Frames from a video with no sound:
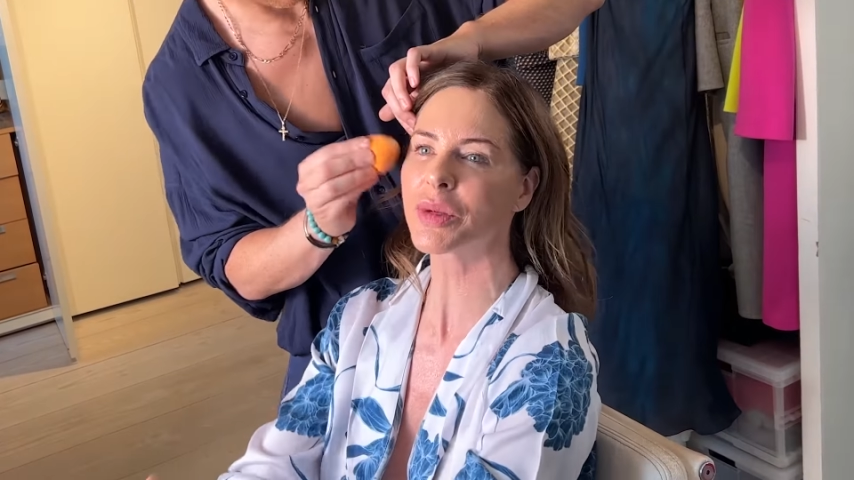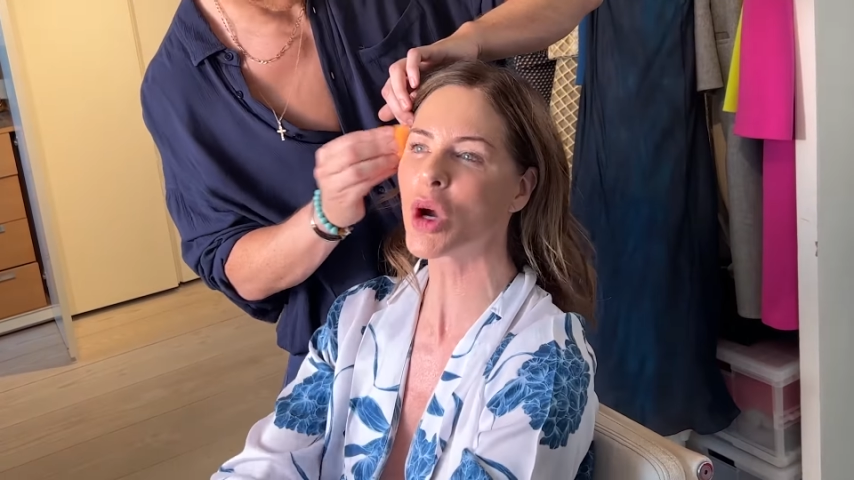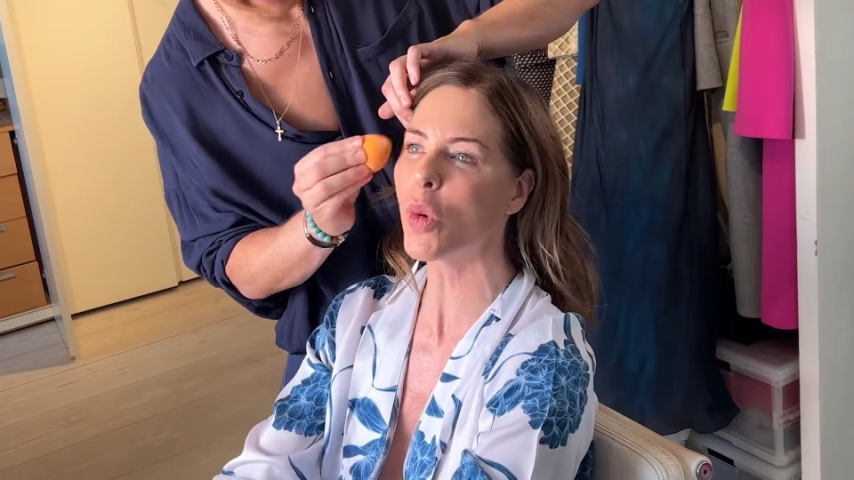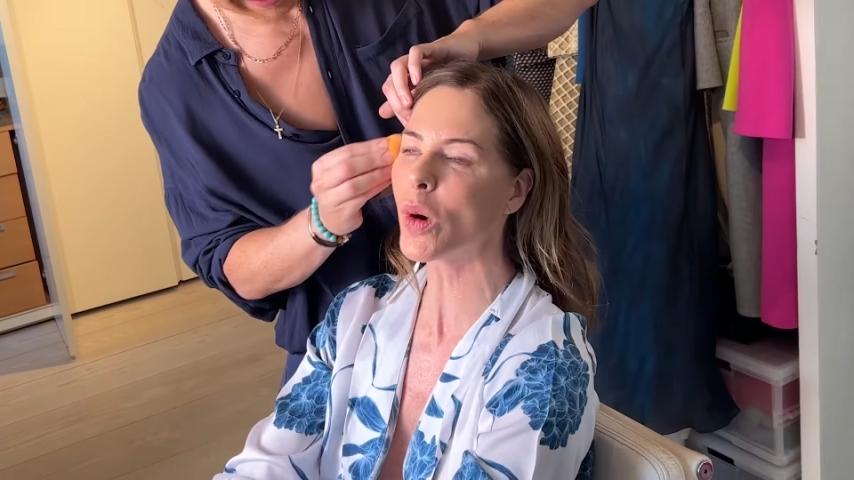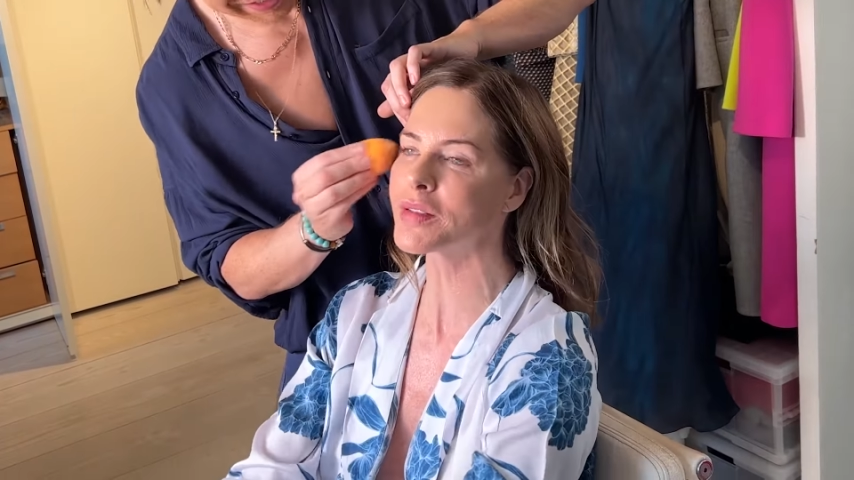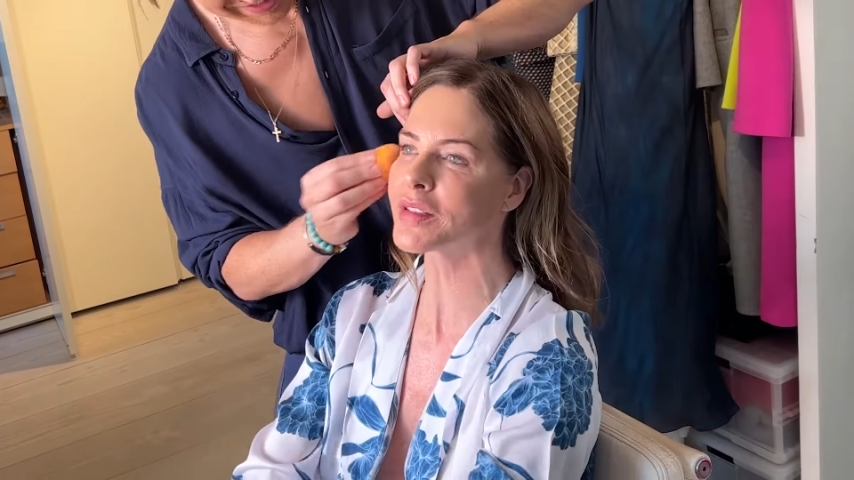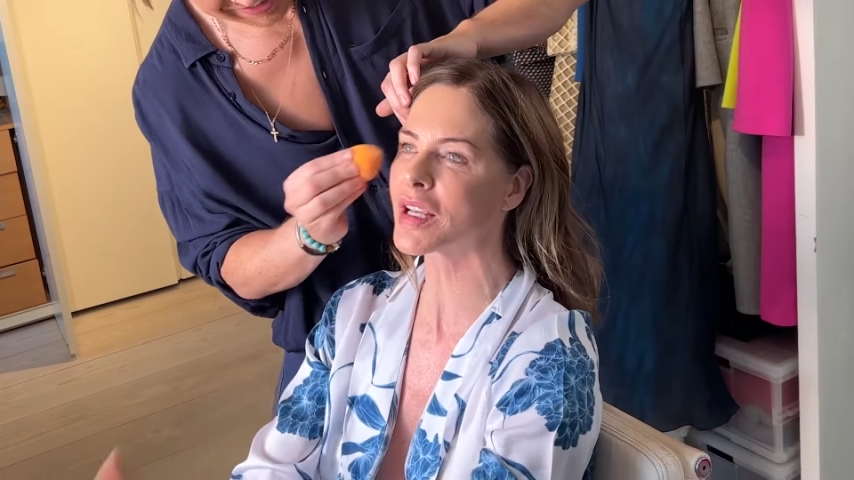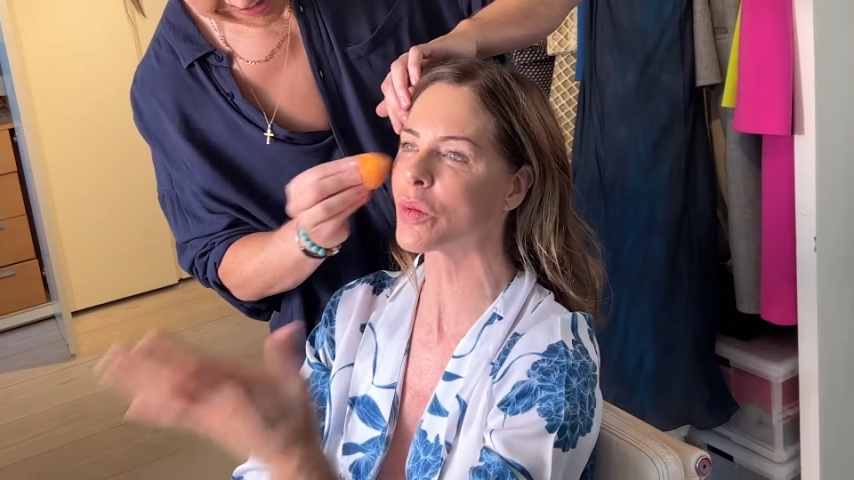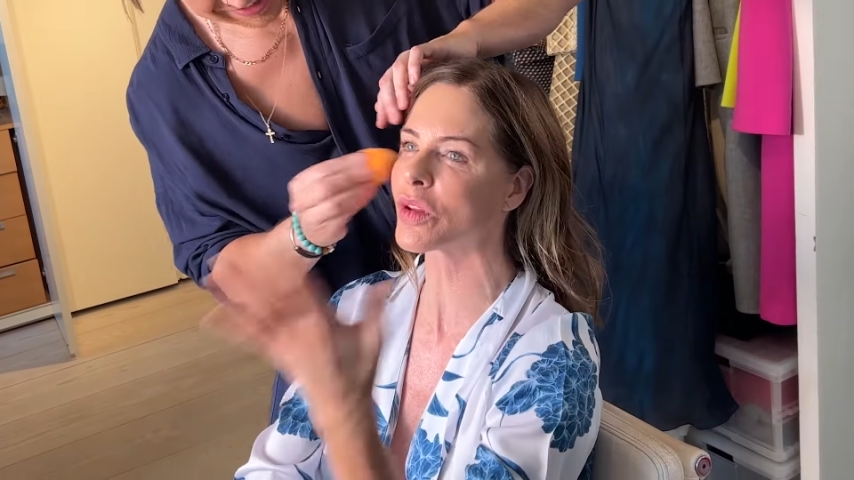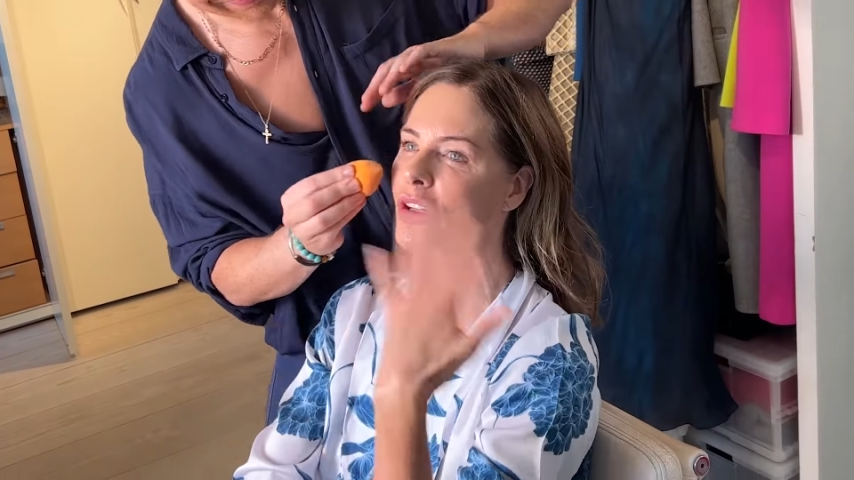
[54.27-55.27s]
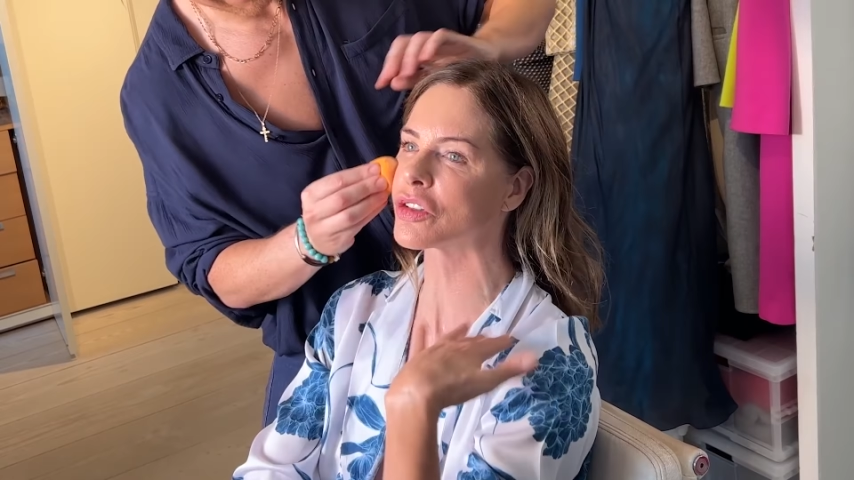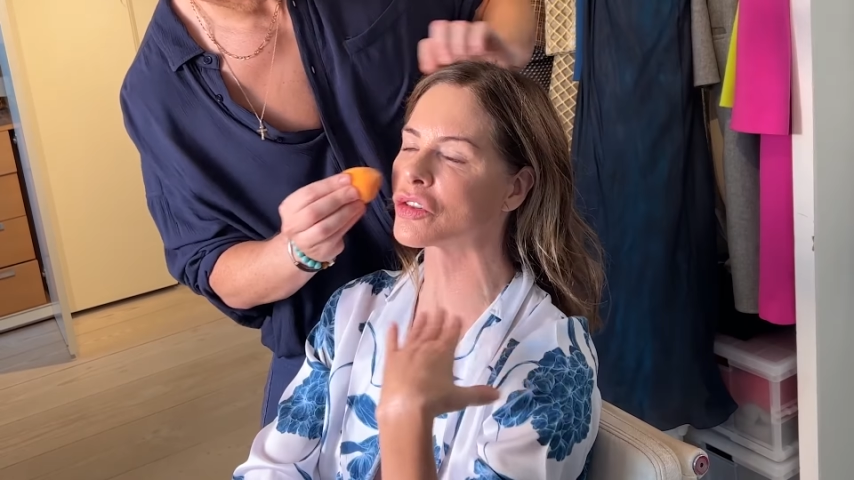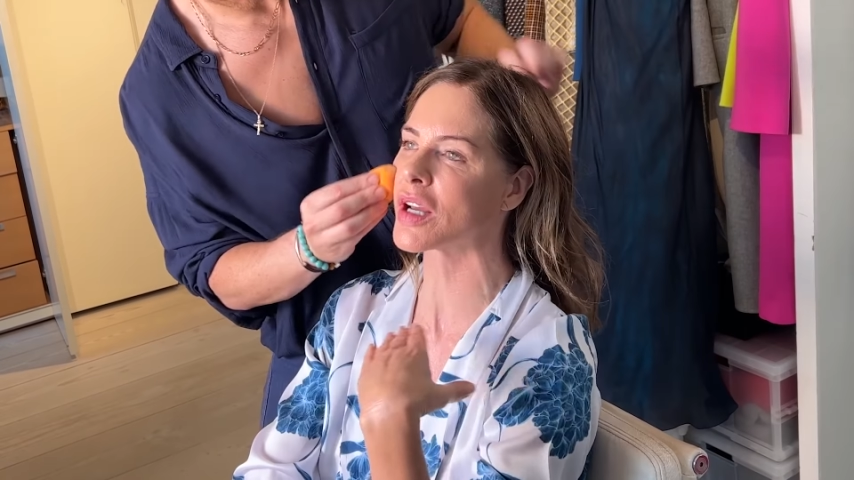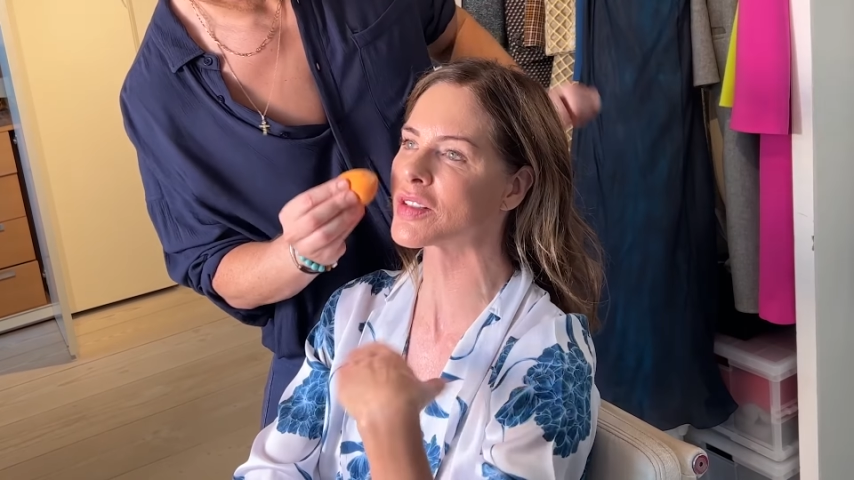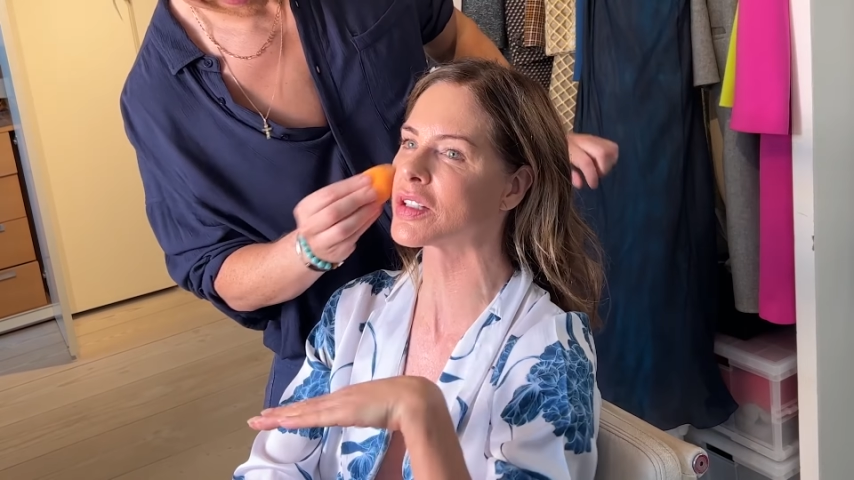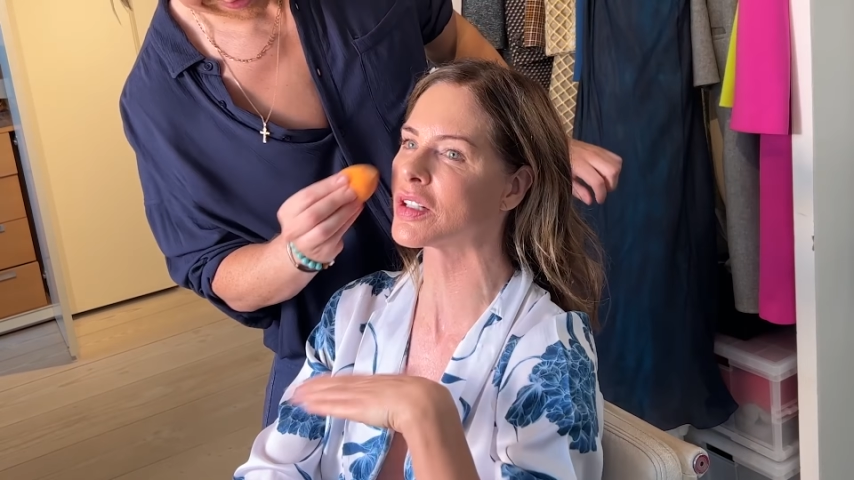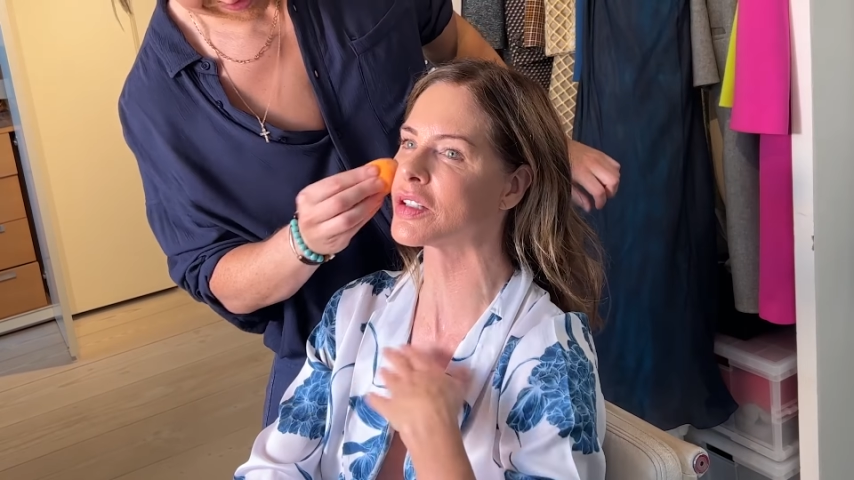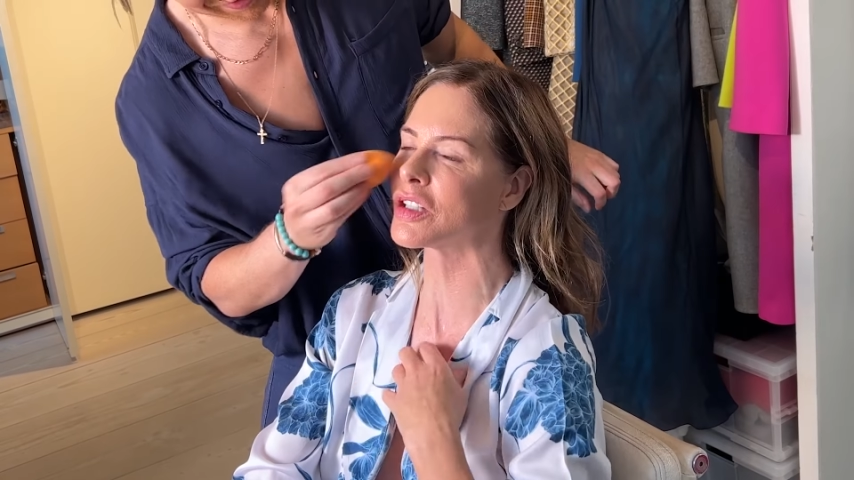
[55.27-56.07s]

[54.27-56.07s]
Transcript: And we always think with a dress in a